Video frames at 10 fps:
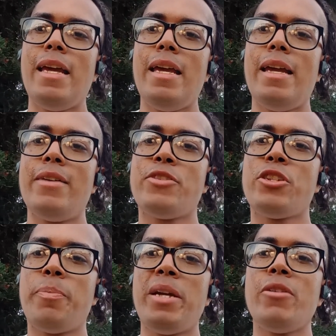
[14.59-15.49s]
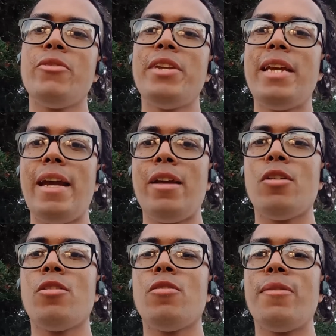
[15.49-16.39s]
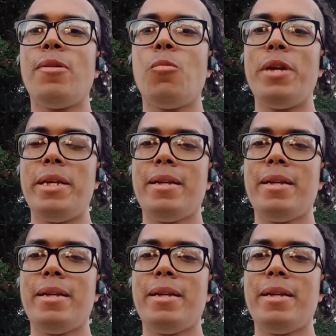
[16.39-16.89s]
is Spare the Air Week.